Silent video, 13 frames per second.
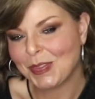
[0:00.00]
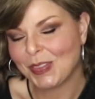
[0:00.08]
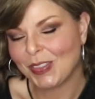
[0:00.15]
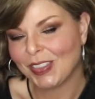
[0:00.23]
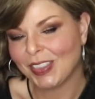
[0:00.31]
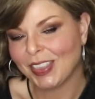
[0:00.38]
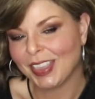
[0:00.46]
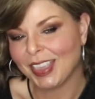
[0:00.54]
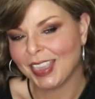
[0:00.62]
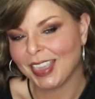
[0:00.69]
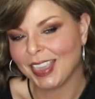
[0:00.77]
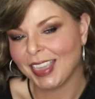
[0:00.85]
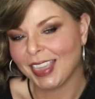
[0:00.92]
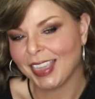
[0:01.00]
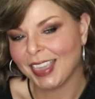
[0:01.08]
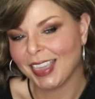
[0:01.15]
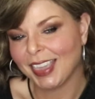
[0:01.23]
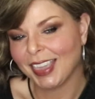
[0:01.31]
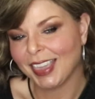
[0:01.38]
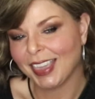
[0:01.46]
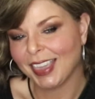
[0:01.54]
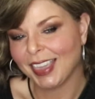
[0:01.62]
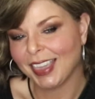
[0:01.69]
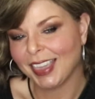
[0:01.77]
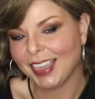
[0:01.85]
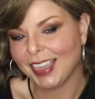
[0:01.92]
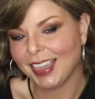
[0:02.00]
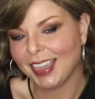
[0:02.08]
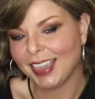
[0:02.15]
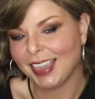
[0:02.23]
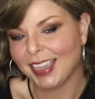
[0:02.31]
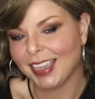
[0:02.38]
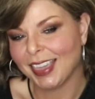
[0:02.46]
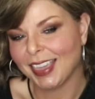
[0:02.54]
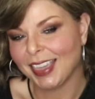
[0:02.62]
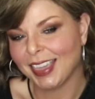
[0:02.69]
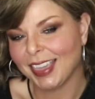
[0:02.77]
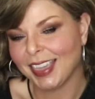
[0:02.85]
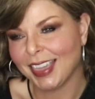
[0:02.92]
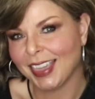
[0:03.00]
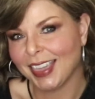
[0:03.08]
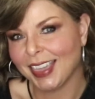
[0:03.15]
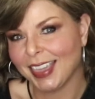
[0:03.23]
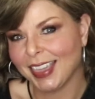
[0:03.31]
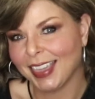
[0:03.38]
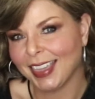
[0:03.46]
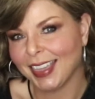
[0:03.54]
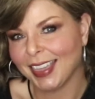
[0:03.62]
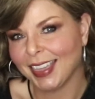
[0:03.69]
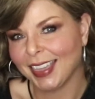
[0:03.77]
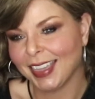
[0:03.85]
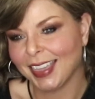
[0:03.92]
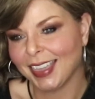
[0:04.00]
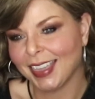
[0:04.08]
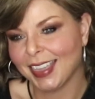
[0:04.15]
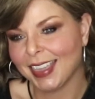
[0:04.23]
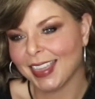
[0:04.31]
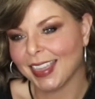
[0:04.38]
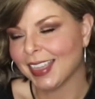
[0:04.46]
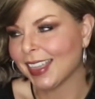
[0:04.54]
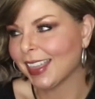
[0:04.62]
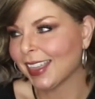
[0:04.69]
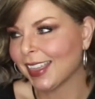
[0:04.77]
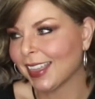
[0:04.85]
The person shown says nothing.